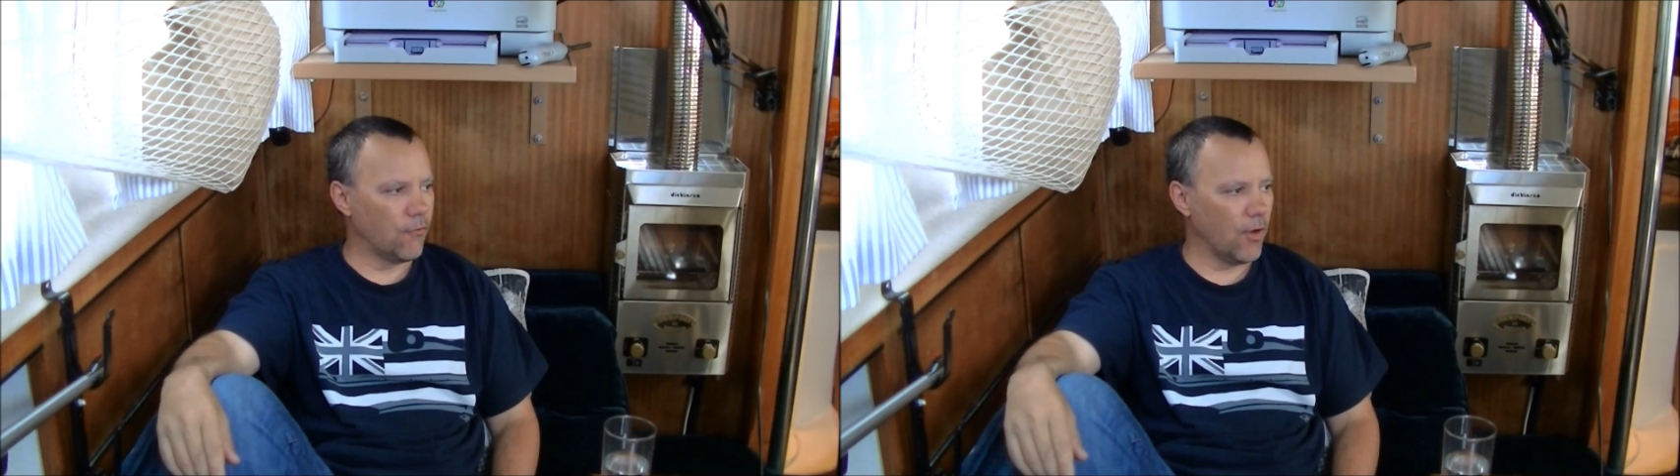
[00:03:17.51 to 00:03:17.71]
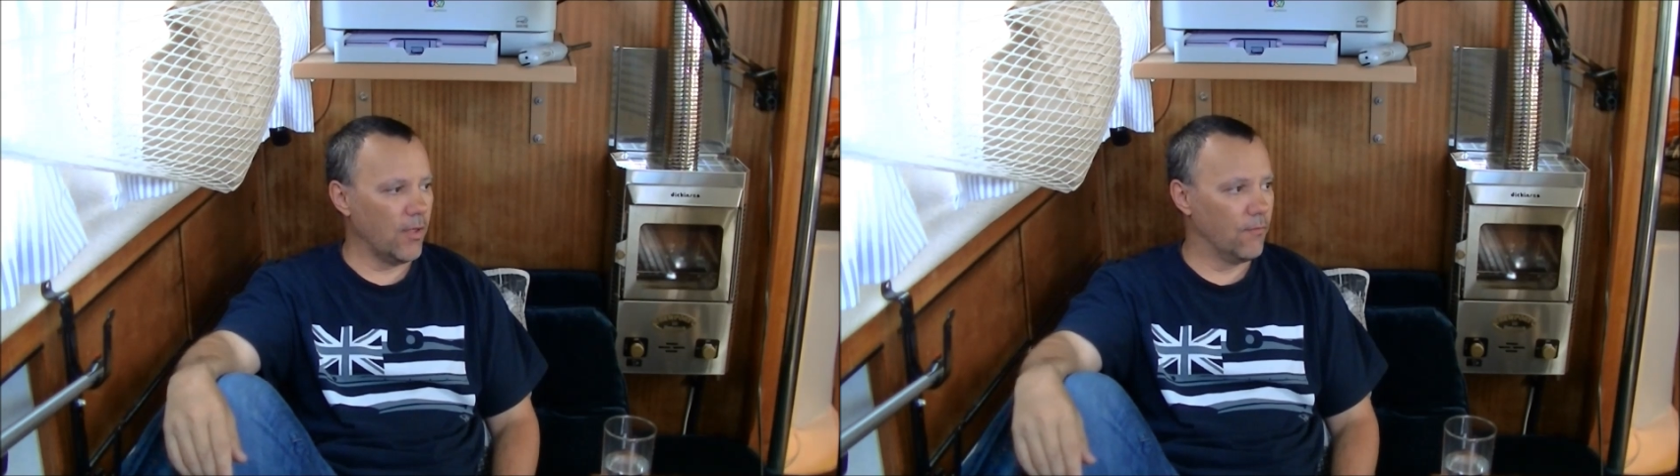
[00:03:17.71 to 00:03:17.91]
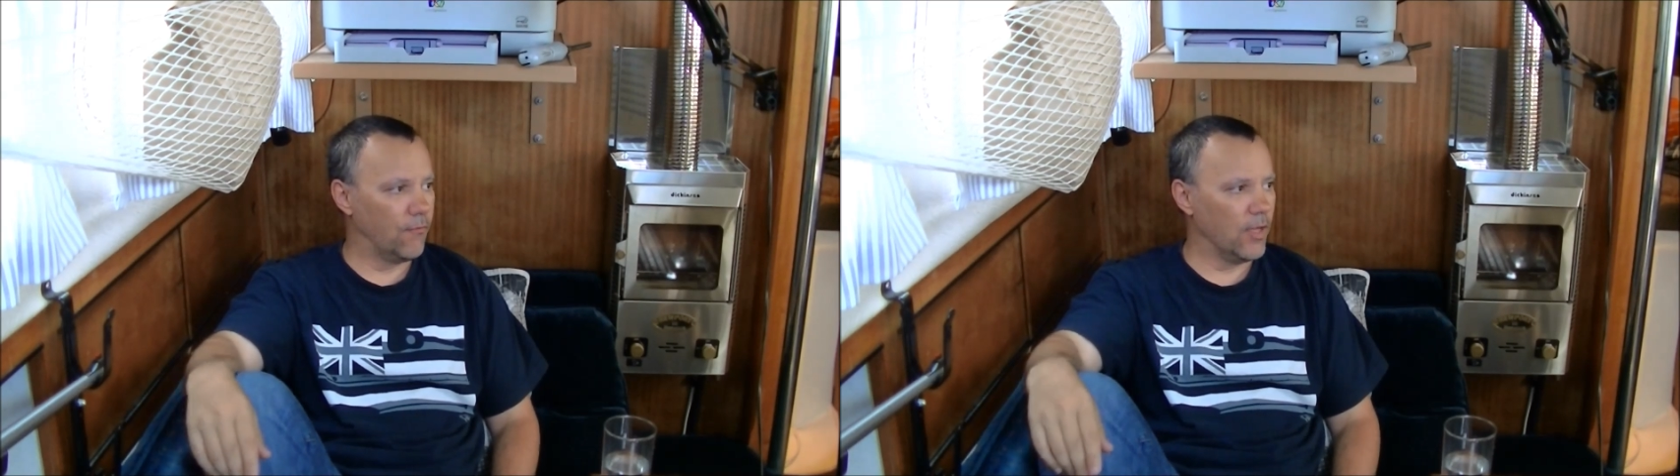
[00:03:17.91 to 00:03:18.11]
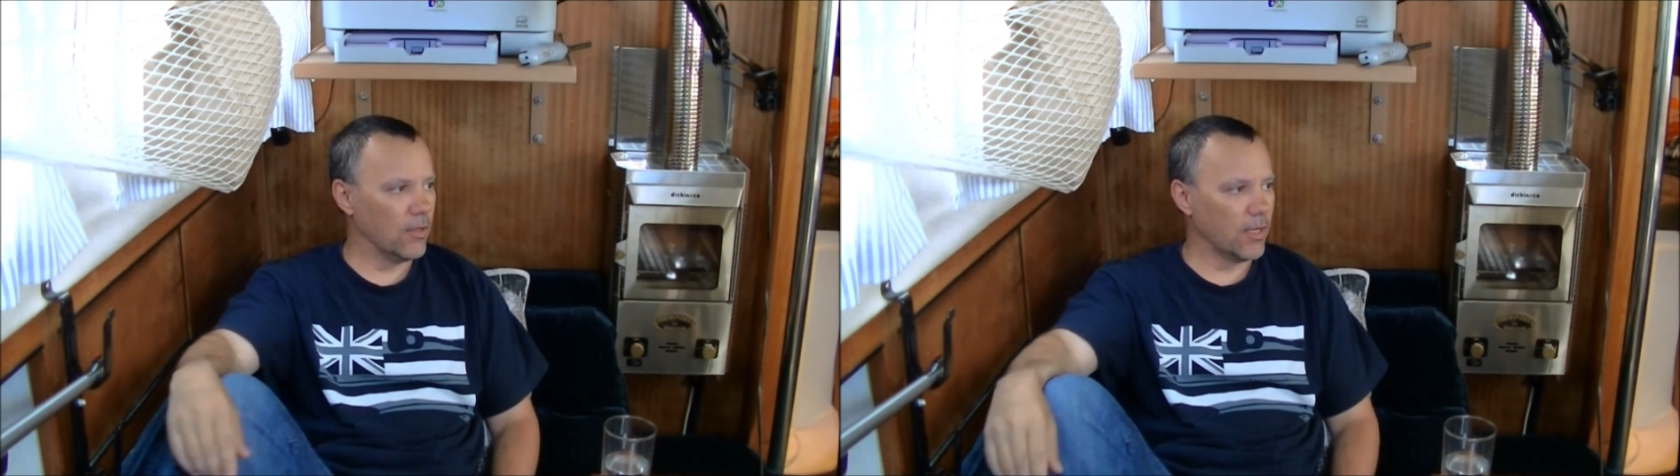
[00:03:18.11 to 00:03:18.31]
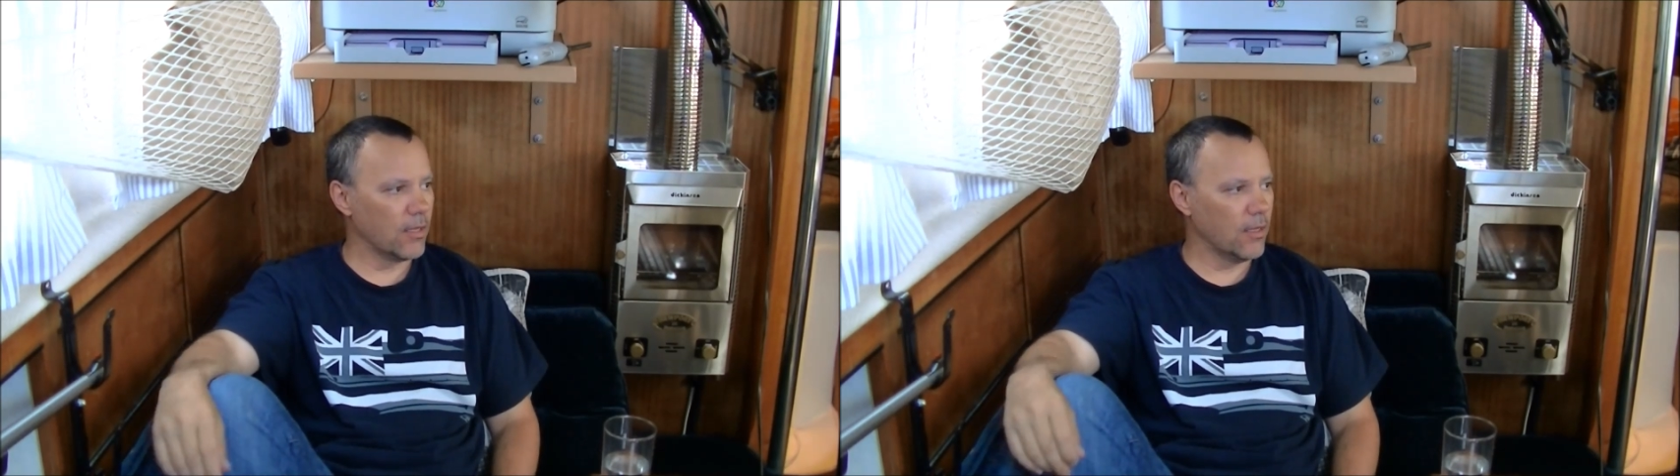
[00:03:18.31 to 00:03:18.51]
free
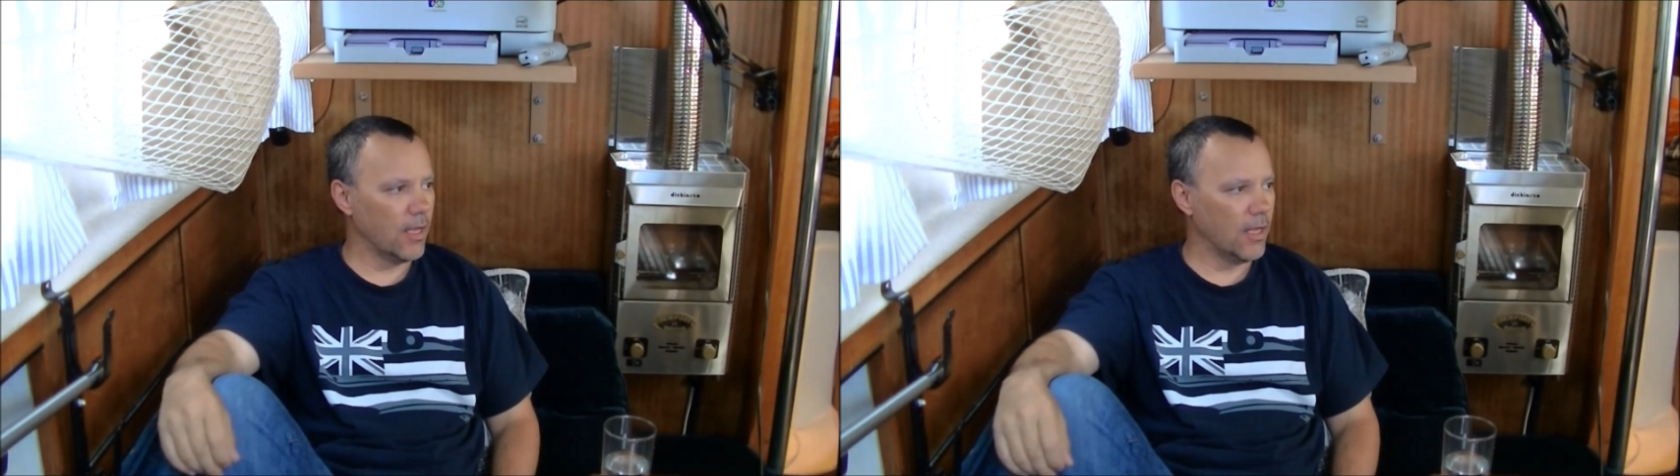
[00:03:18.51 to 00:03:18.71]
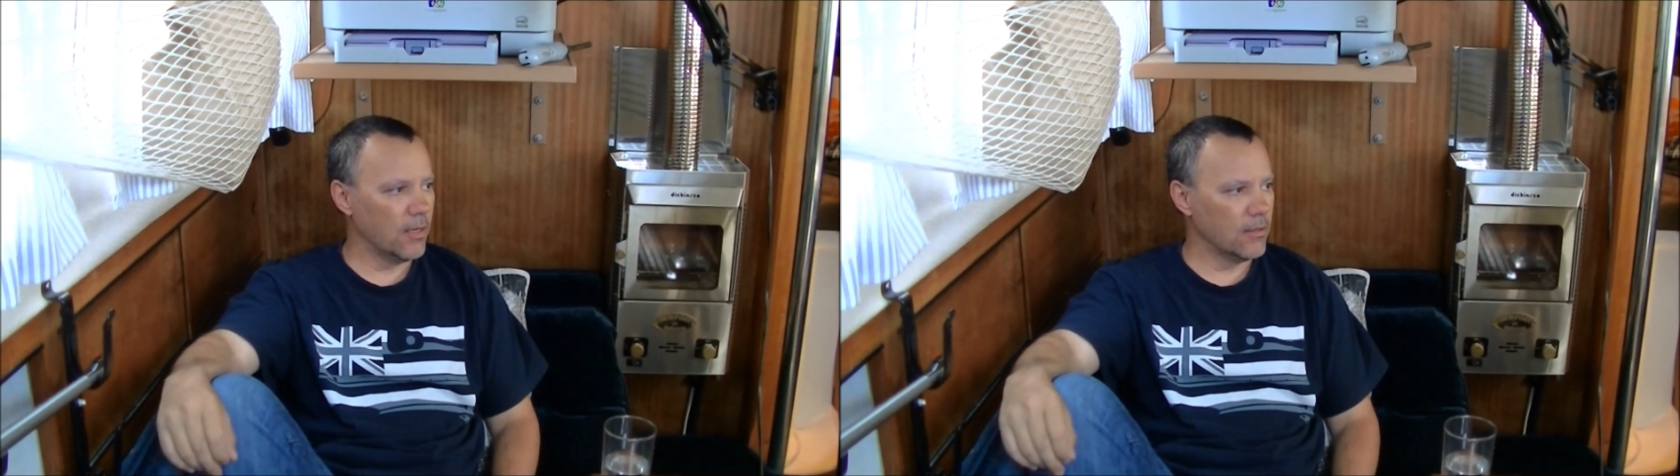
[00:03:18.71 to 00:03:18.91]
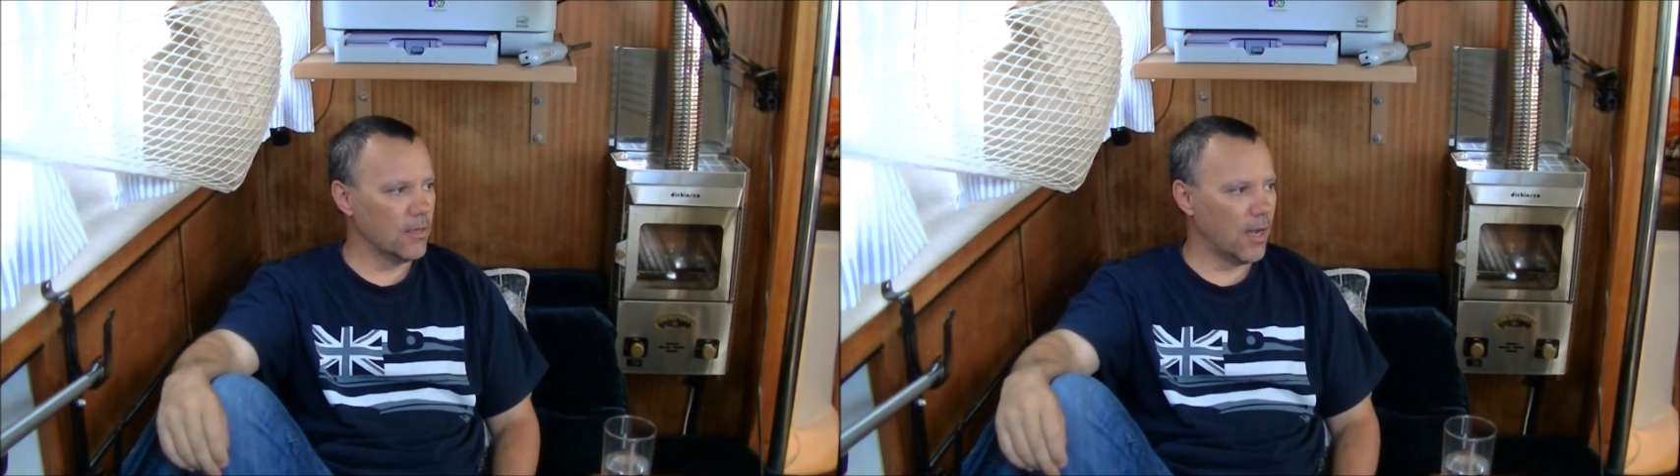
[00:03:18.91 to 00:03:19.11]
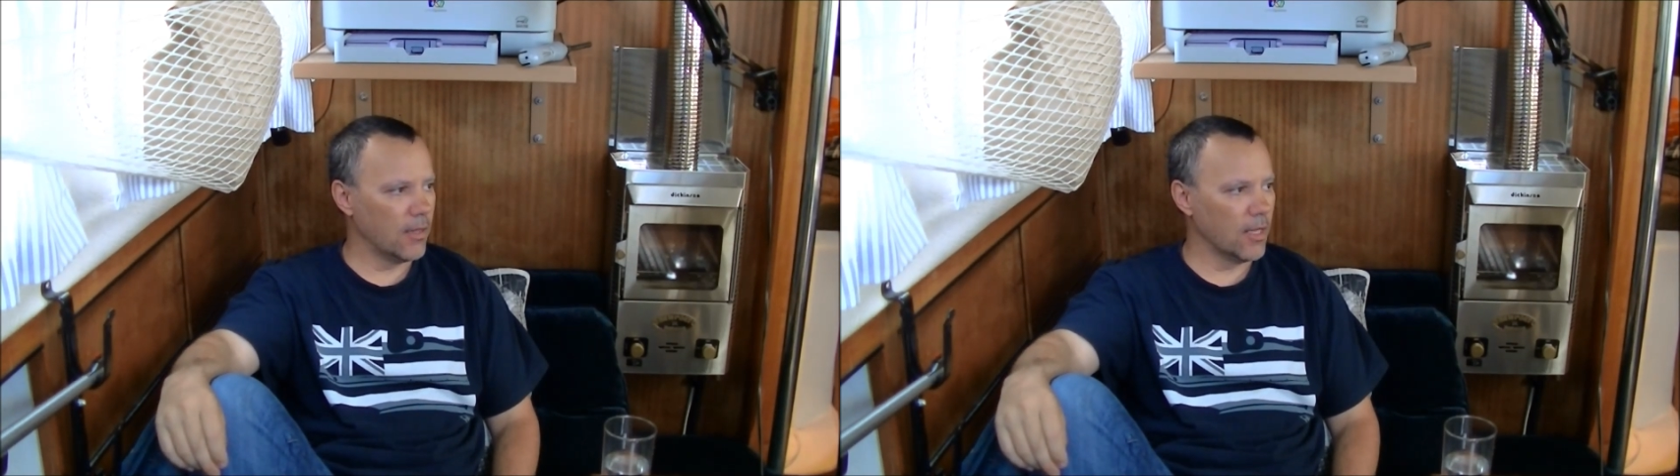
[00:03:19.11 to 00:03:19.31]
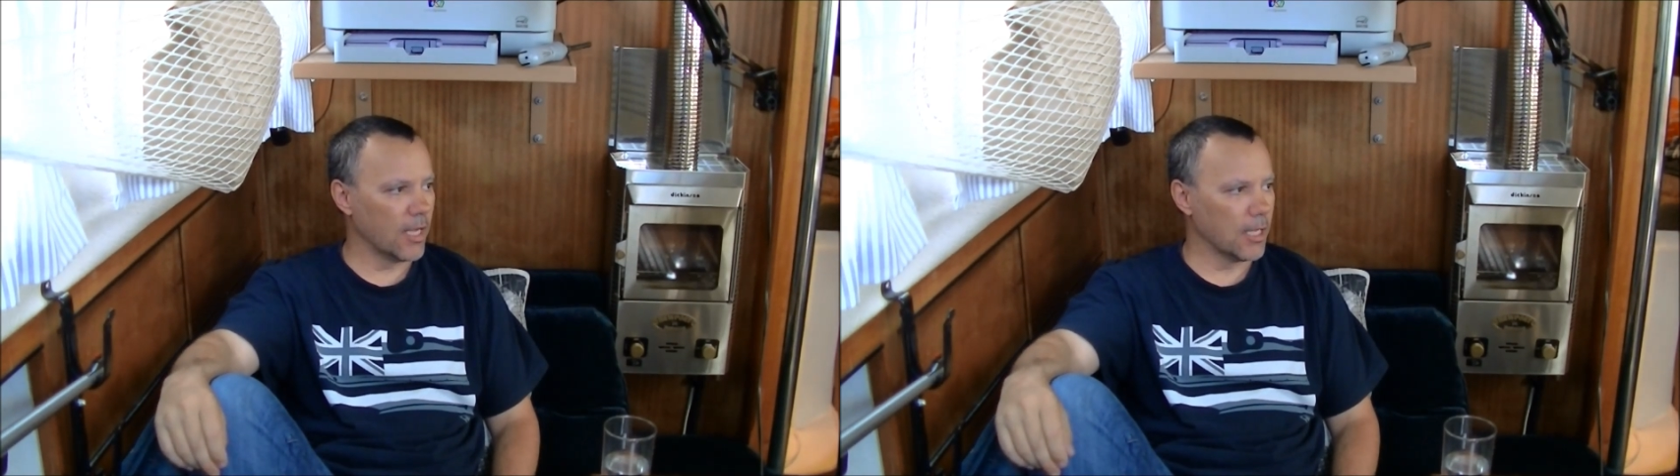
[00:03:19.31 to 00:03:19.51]
feeling, and
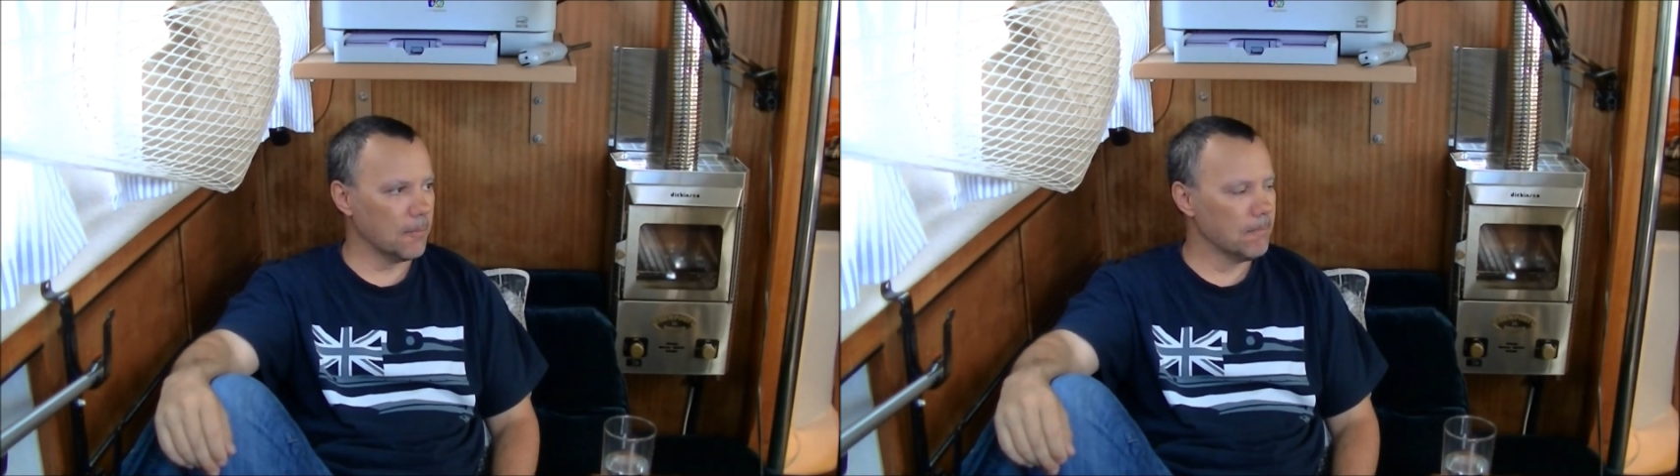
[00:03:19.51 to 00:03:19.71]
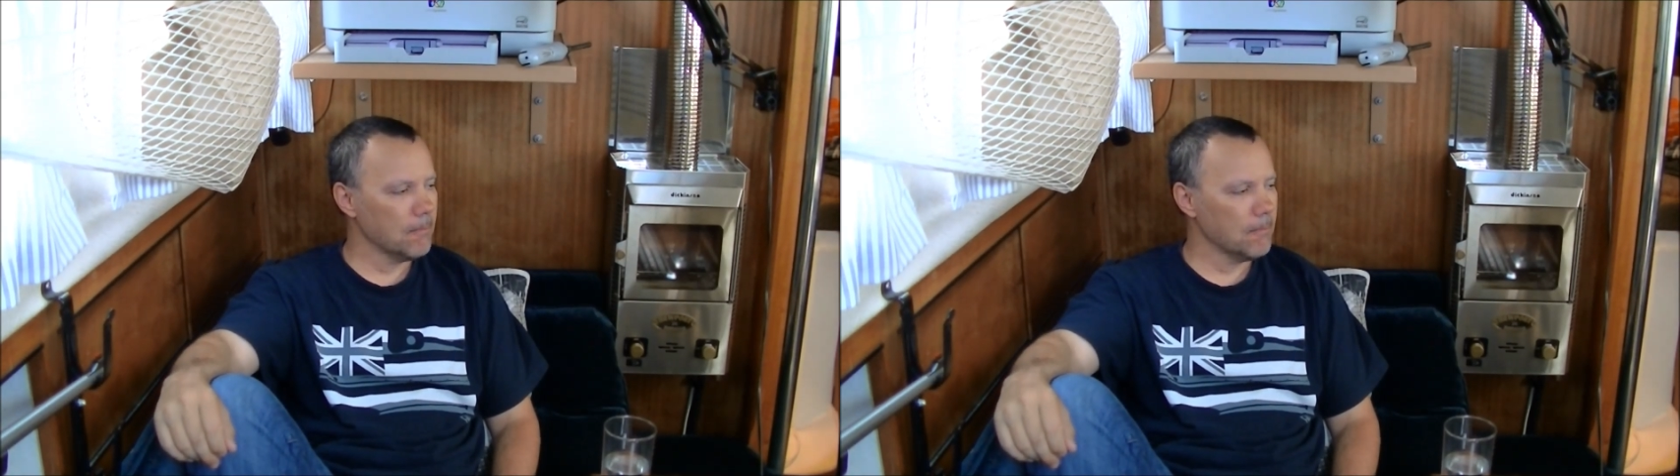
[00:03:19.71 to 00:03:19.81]
I like it.